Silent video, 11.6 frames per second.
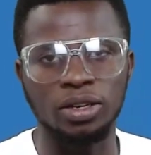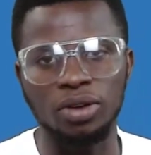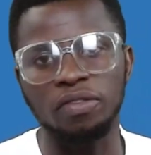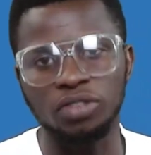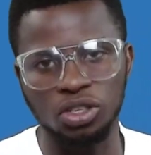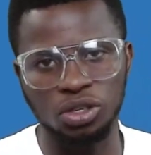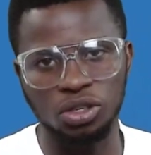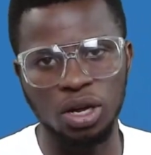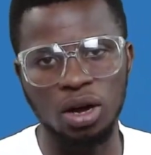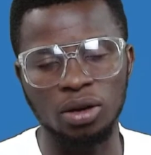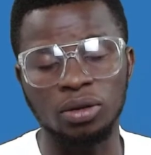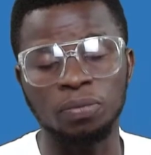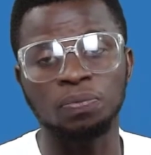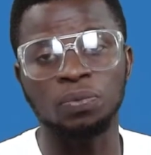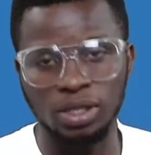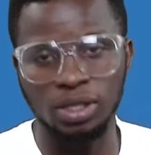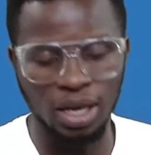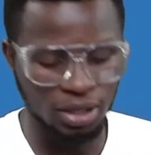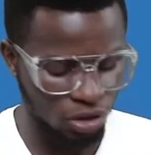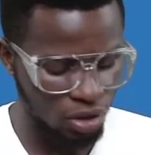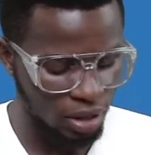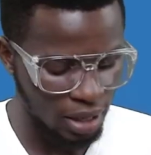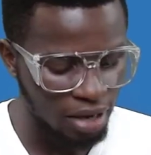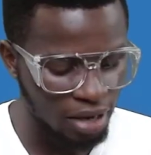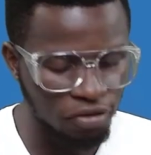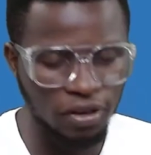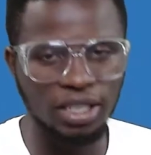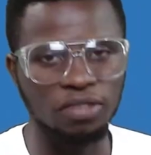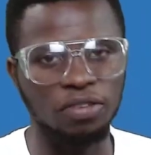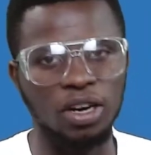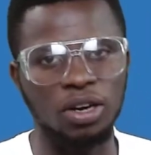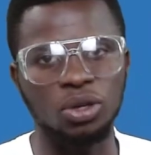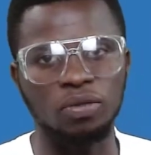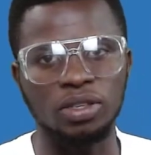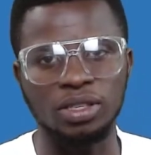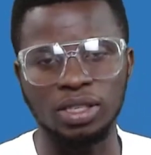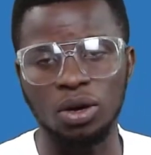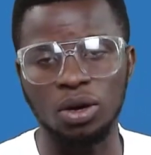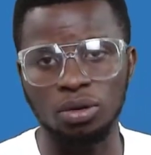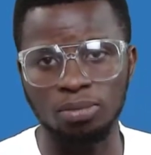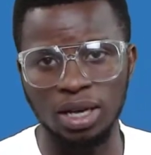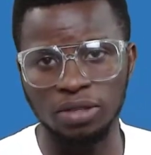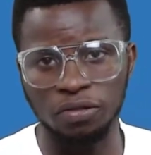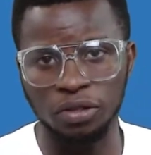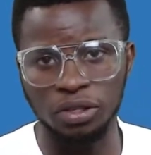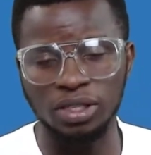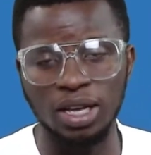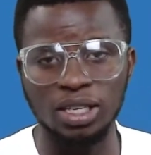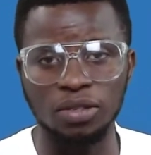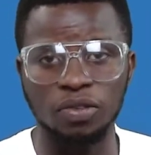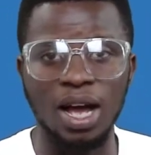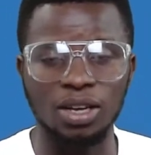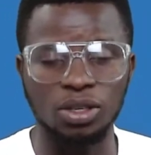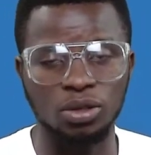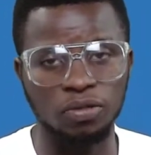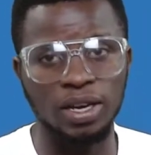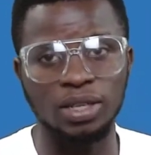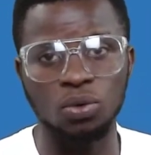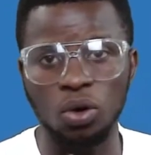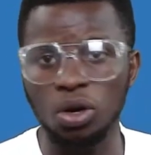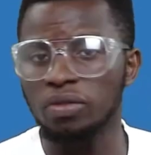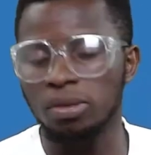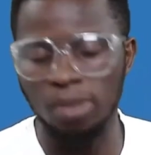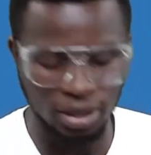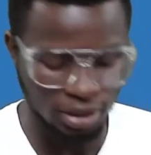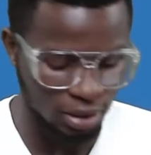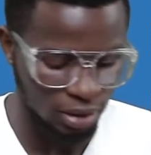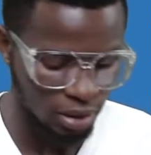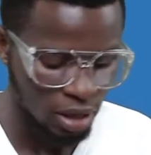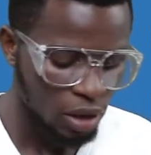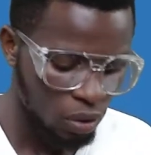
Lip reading: the gravitational constant. You can't find the value of the second mass. For instance, if you're asked to find one of the masses,